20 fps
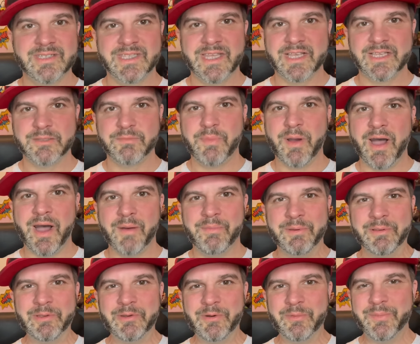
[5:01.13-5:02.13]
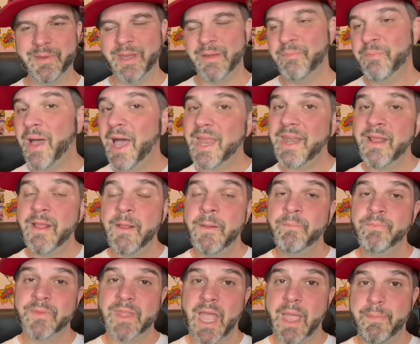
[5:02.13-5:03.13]
things pop a little bit. But
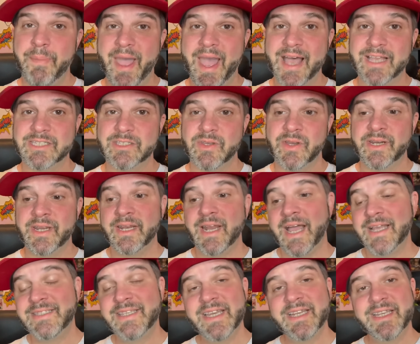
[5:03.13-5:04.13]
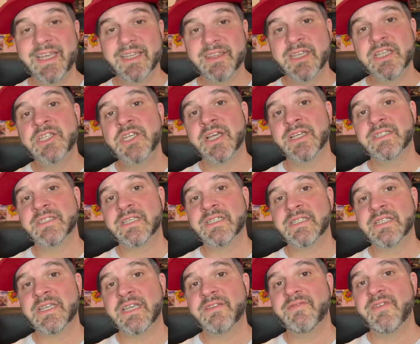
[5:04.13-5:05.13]
I passed on it. I did get the Justice
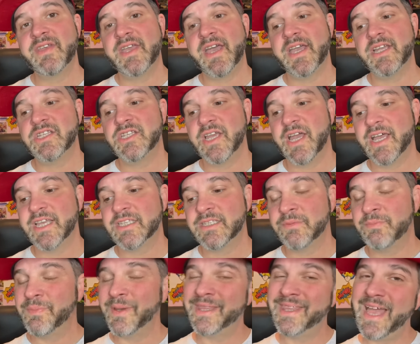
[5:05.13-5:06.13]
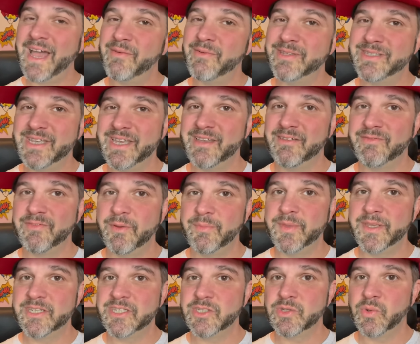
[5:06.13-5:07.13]
League VHS, but that was it from
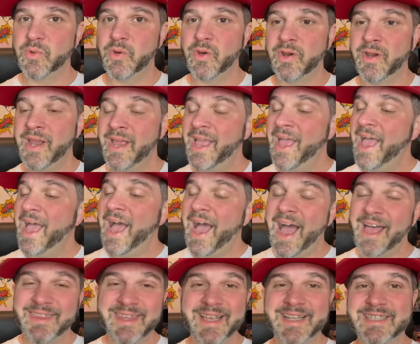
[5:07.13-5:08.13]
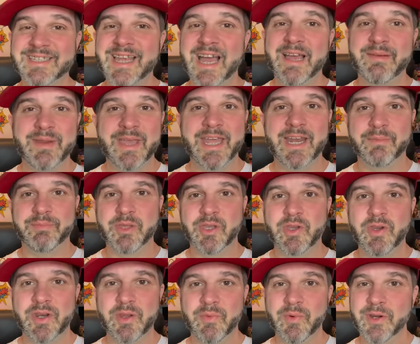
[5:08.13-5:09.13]
this store. I think it's time to hit up the
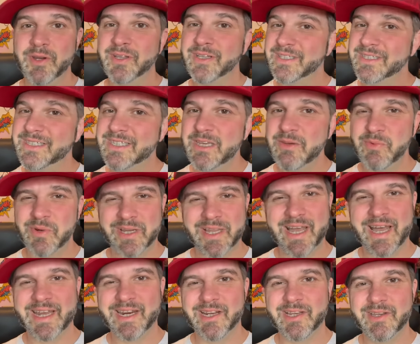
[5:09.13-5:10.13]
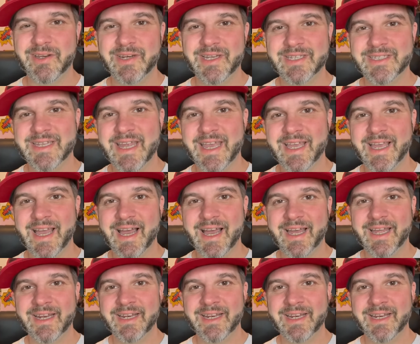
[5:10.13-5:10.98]
Goody Wheel and see what kind of goodies they got.